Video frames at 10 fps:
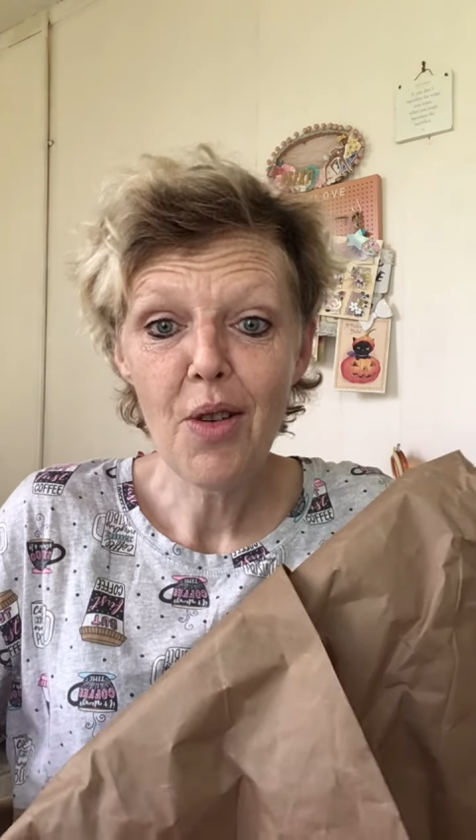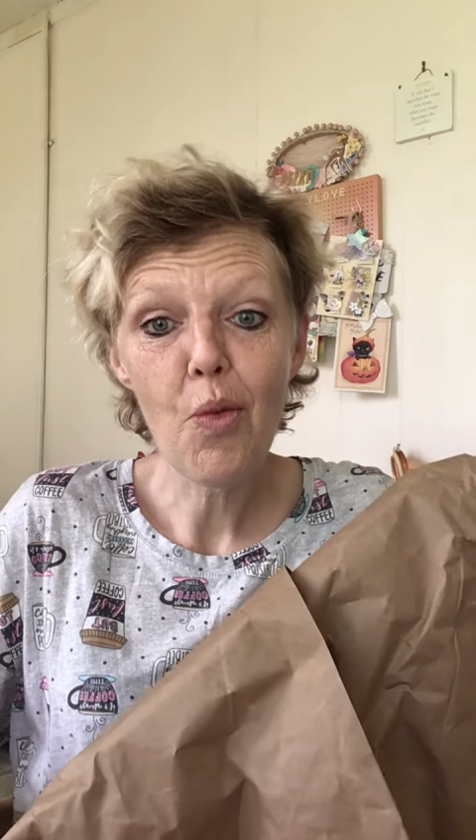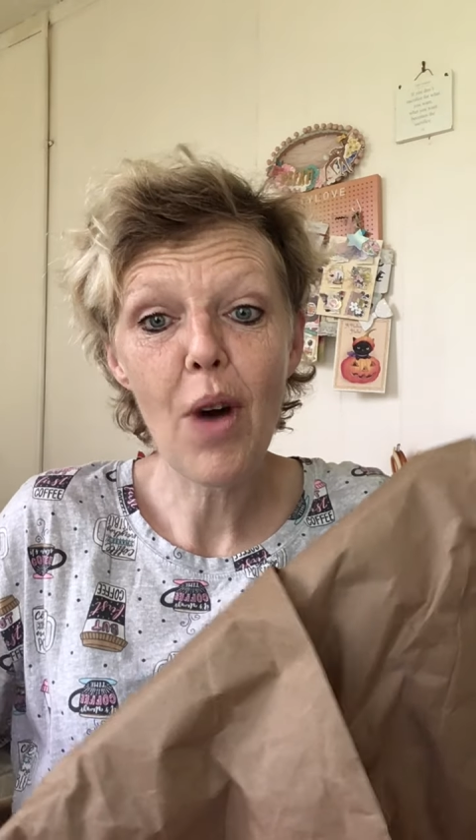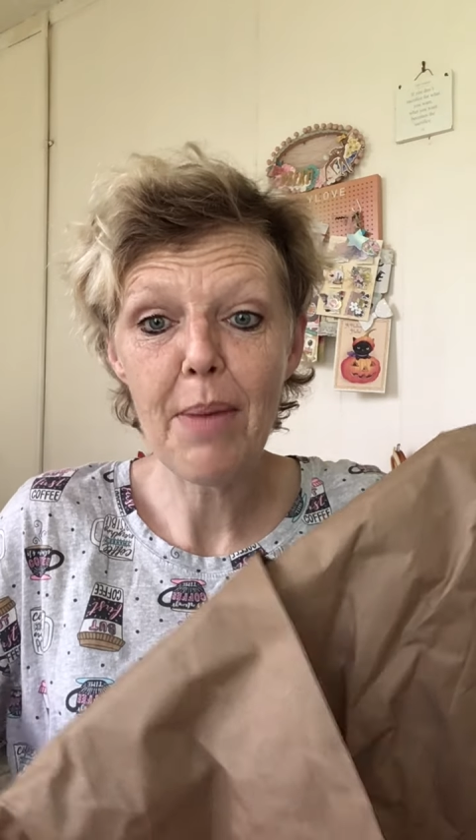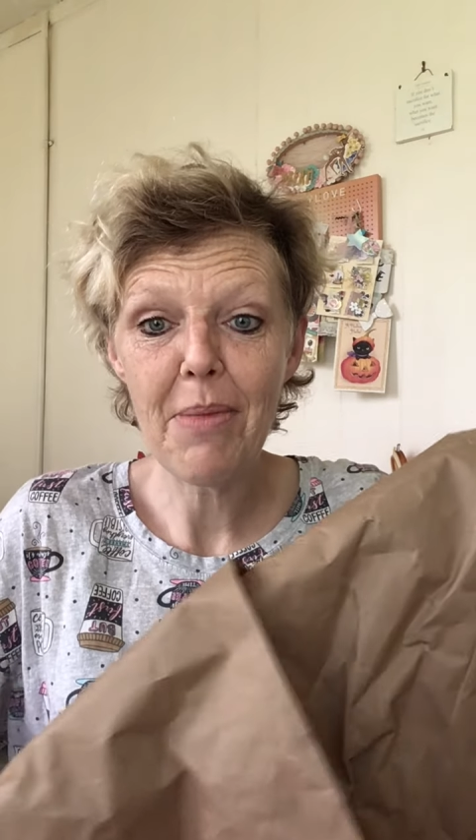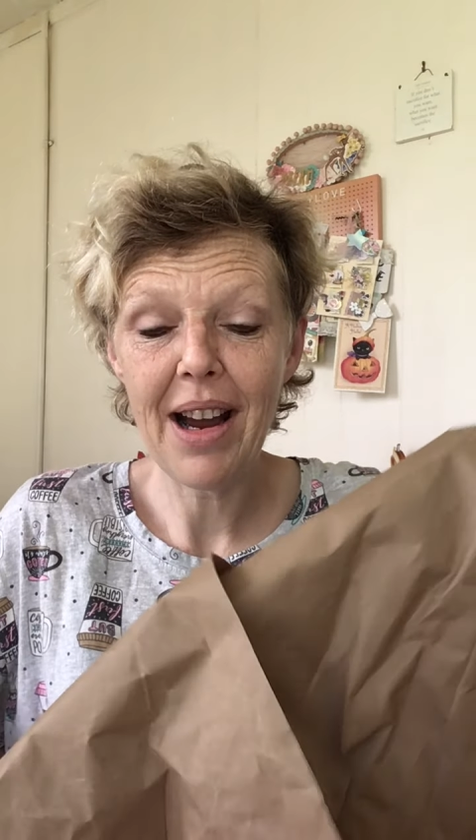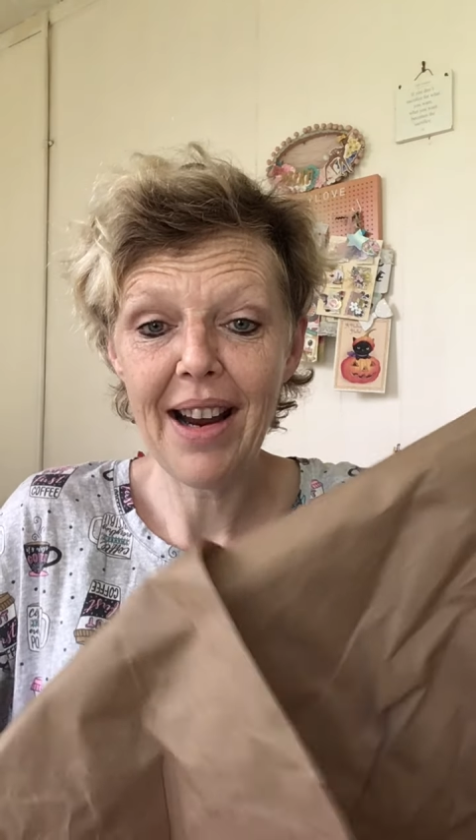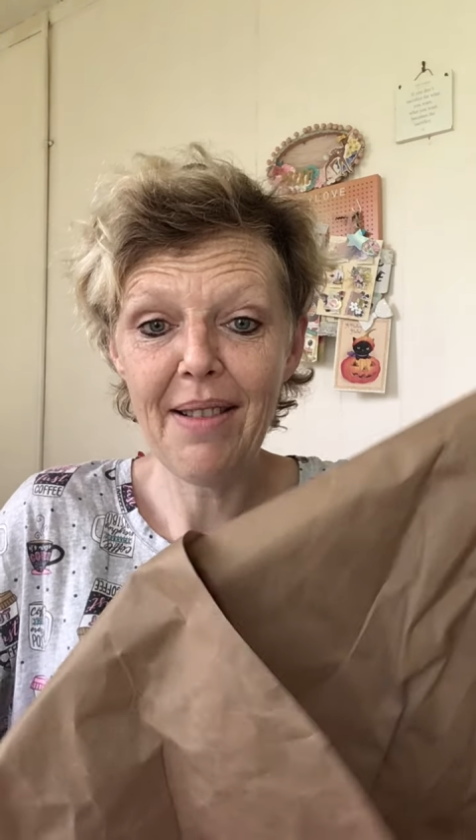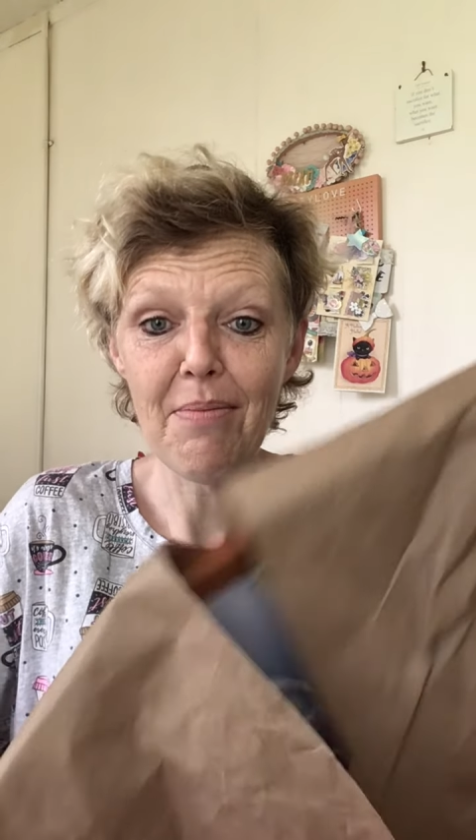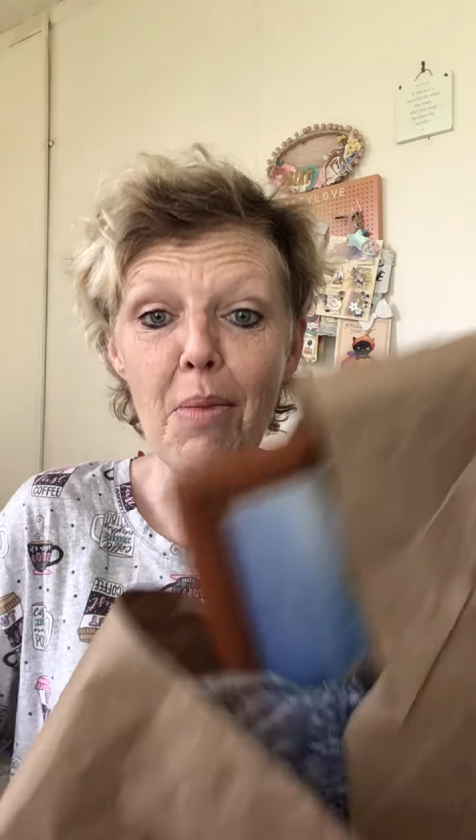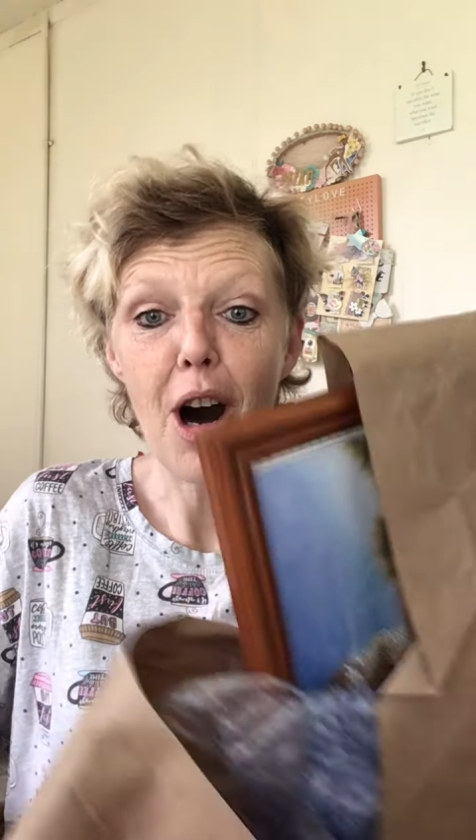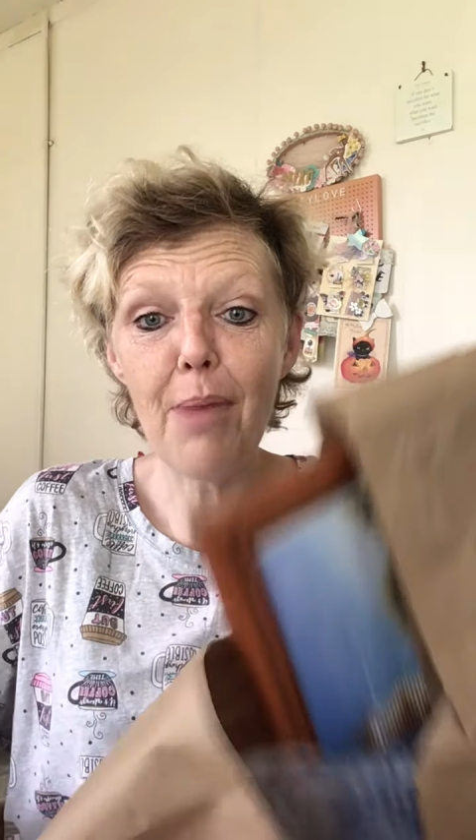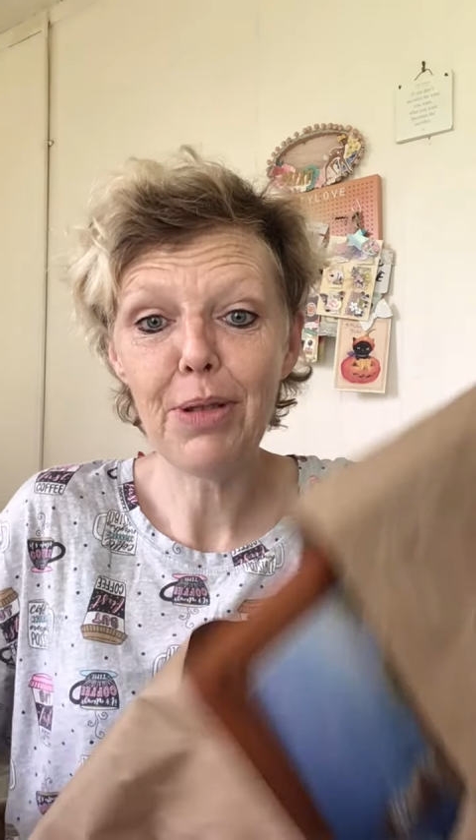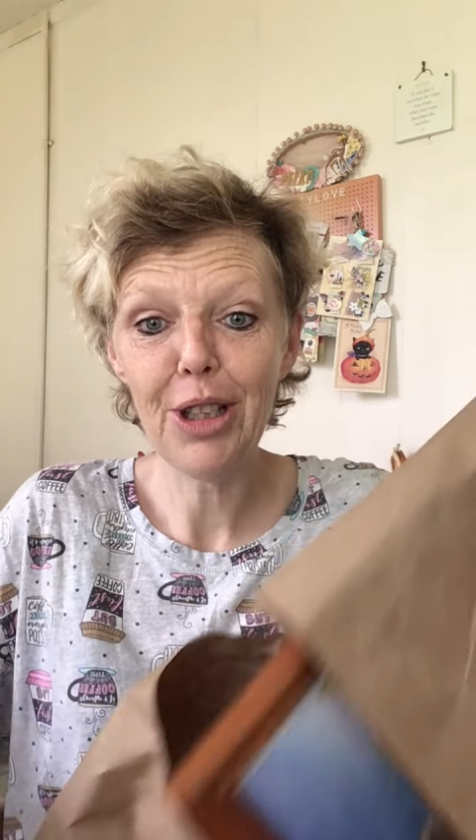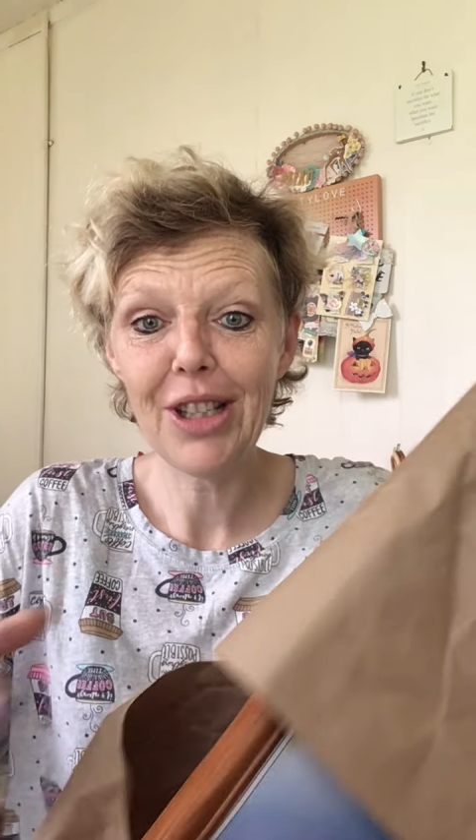what my
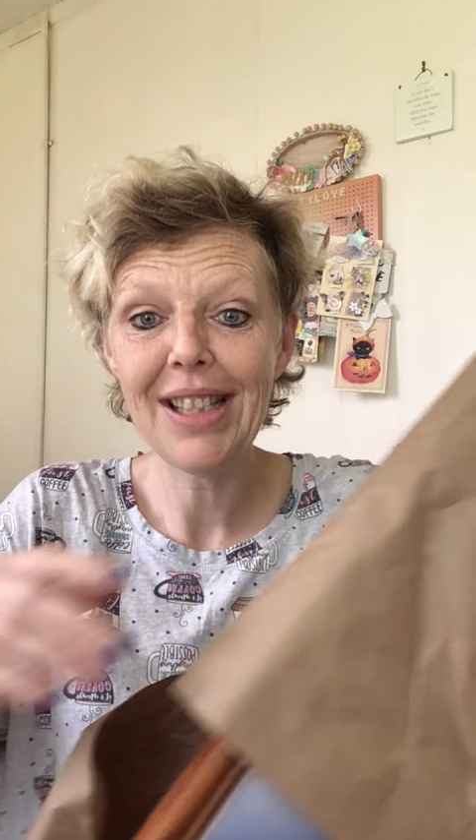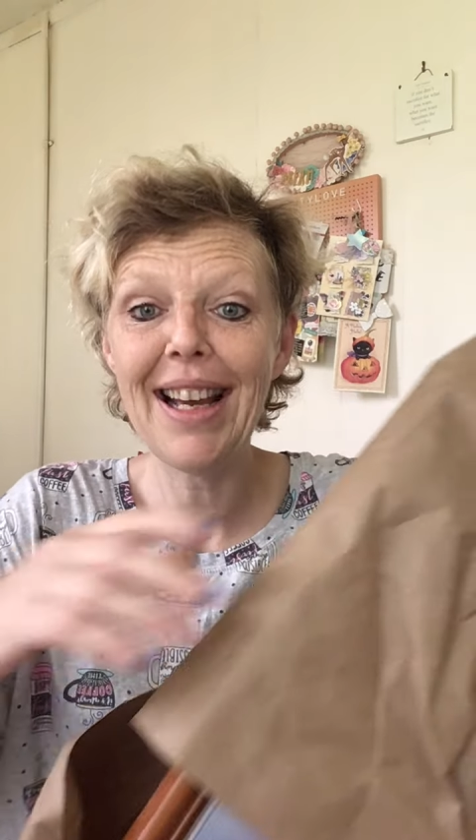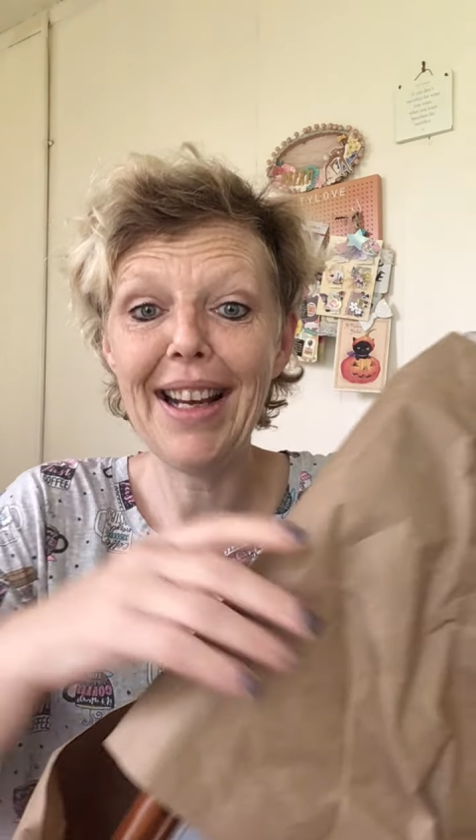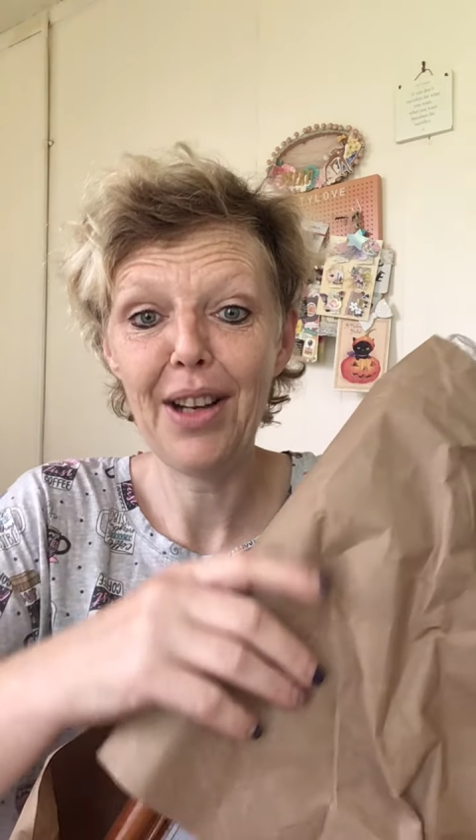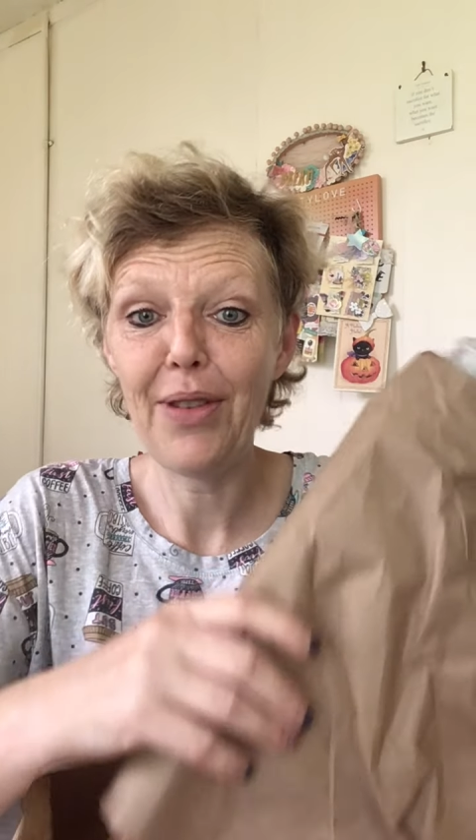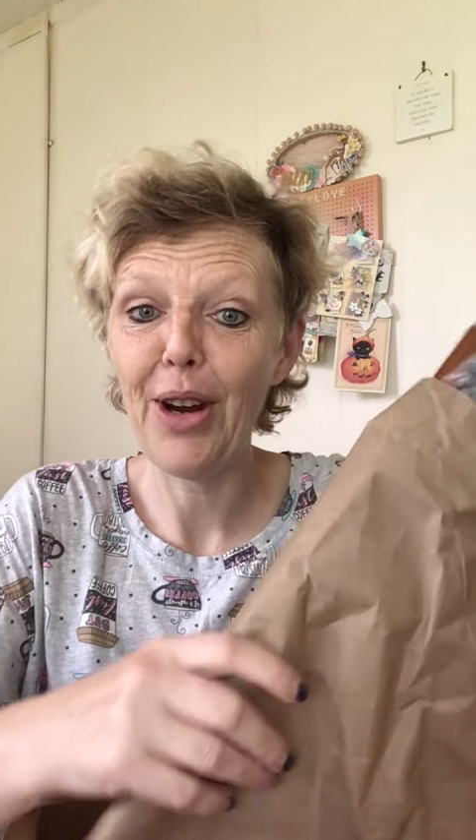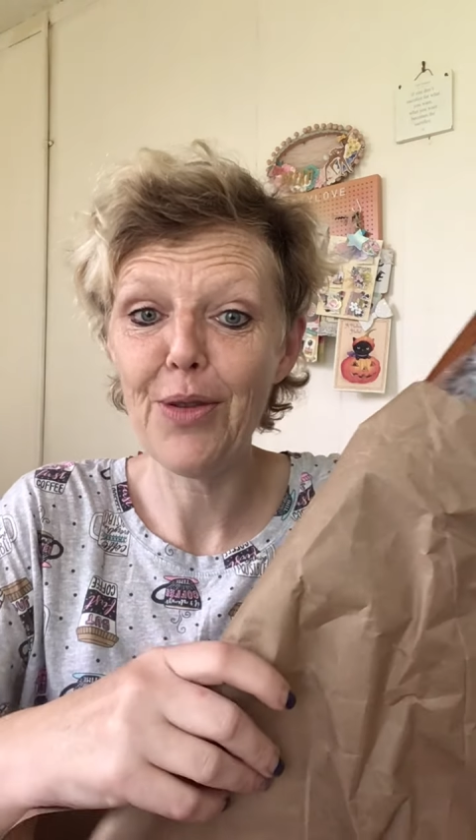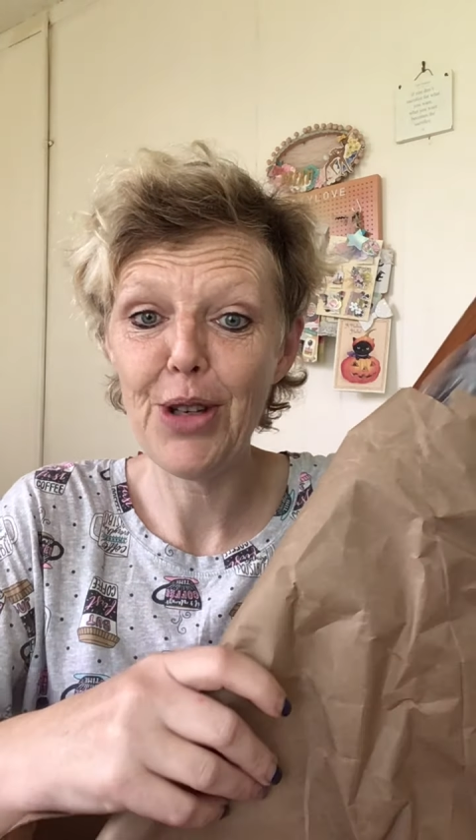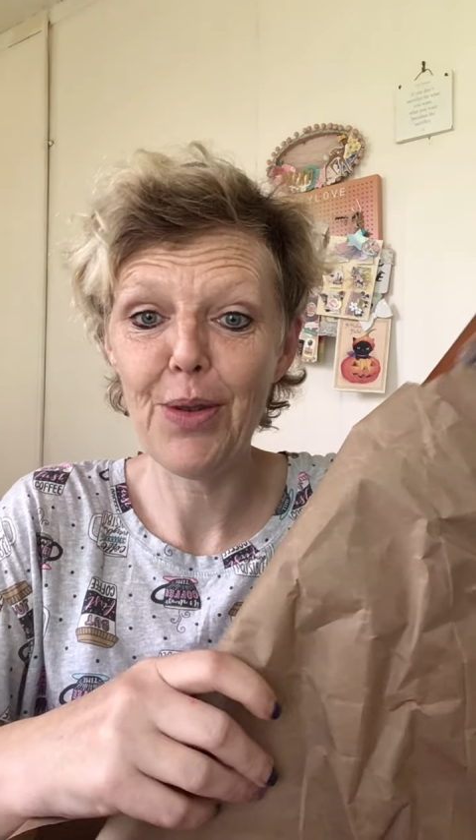mop looks like if I don't